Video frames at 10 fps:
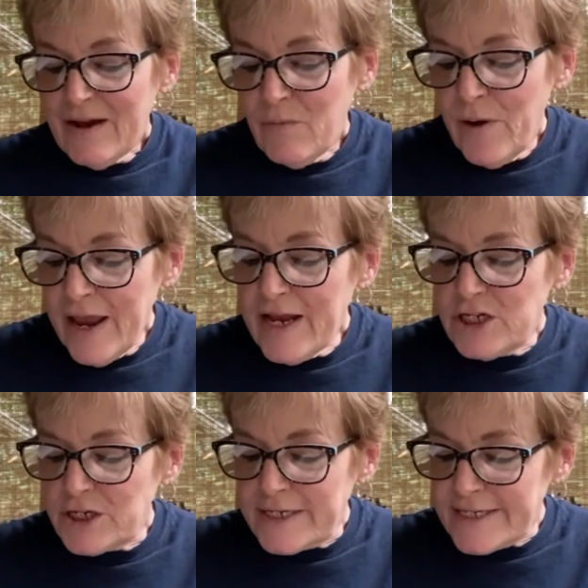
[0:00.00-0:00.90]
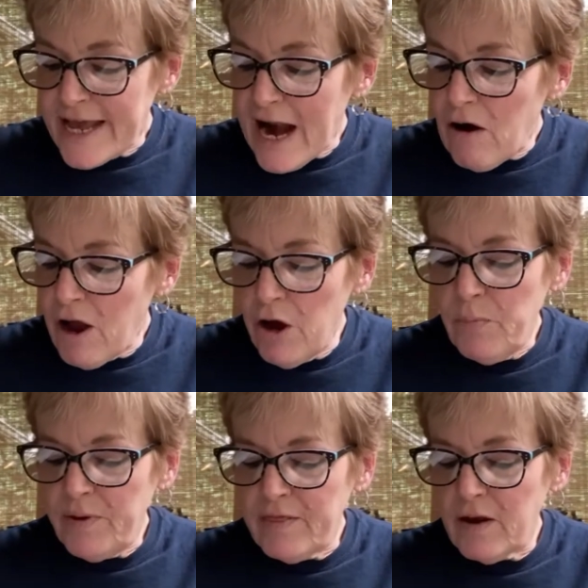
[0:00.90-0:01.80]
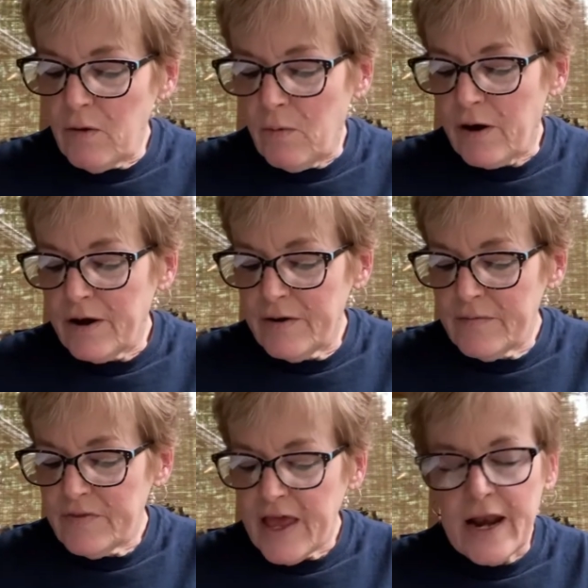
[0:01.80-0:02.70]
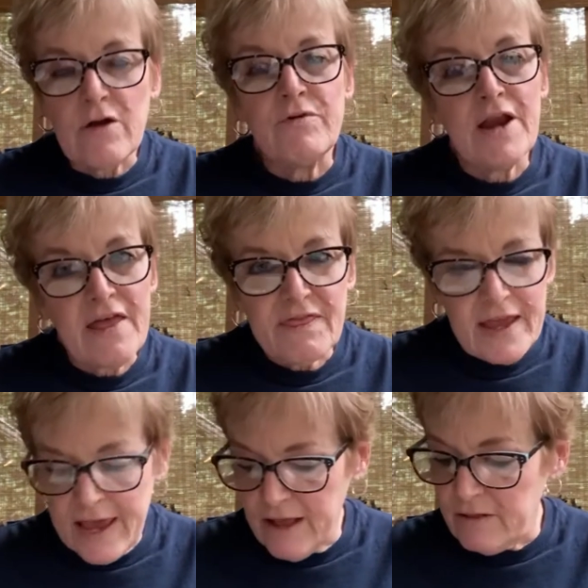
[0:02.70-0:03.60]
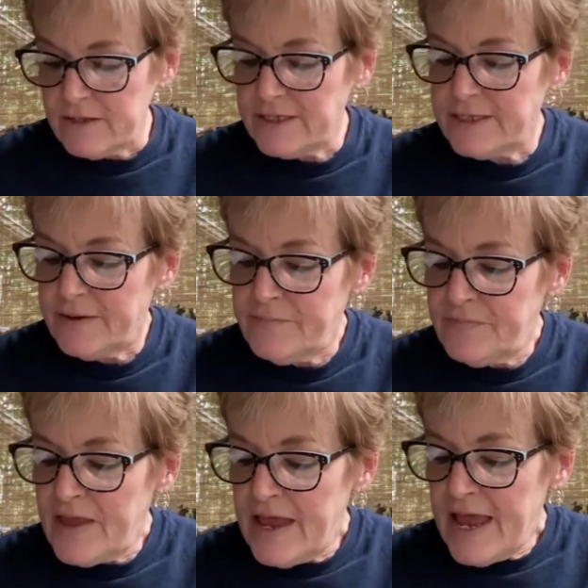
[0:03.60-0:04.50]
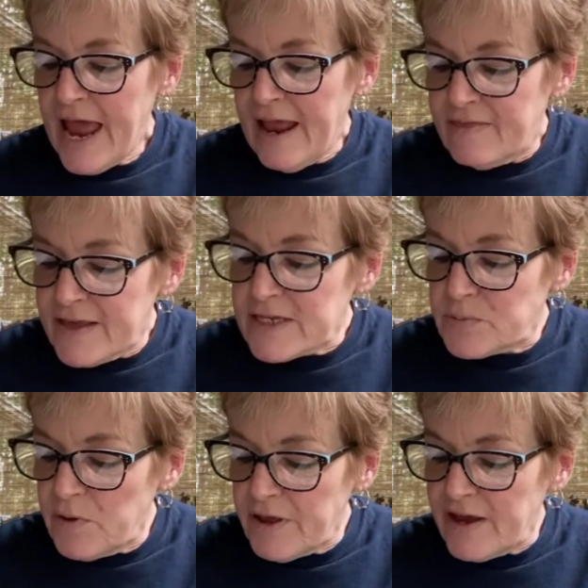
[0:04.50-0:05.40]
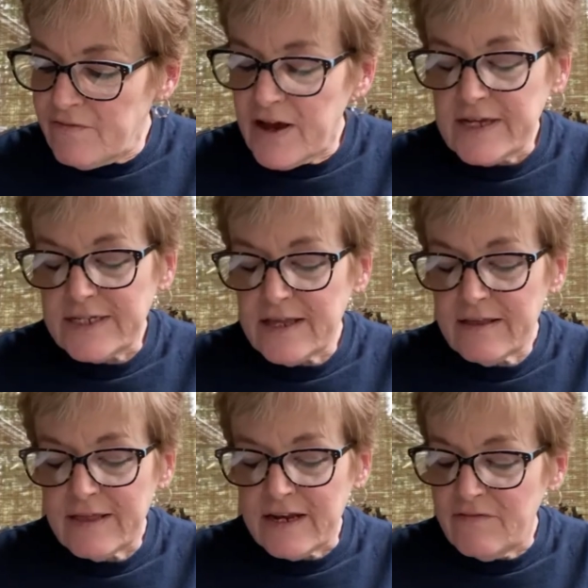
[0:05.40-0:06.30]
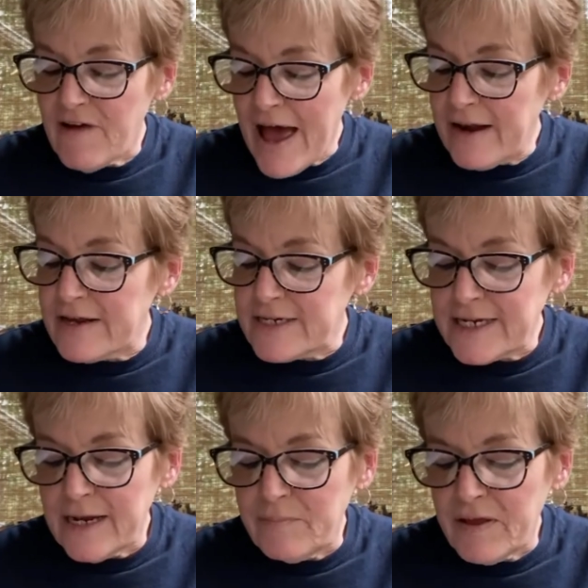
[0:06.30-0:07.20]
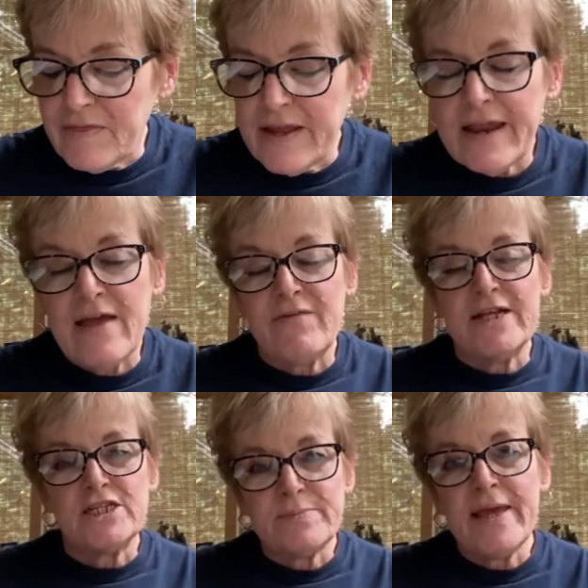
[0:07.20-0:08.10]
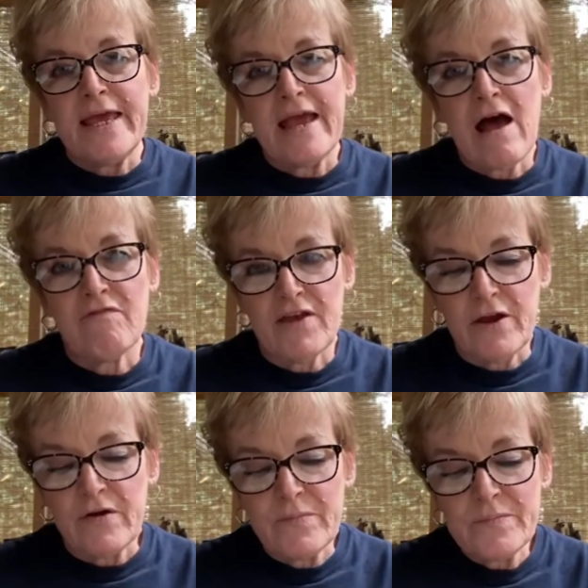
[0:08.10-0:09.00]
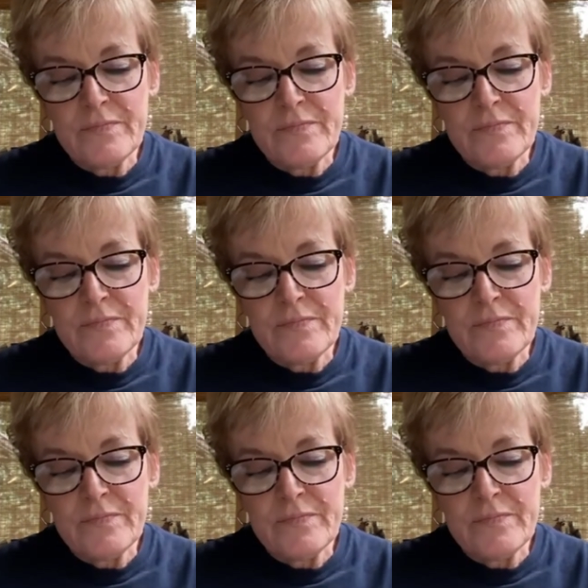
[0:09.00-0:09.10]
We should set our hope in the Lord and on nothing else. And this will give us the divine contentment that David is speaking of here.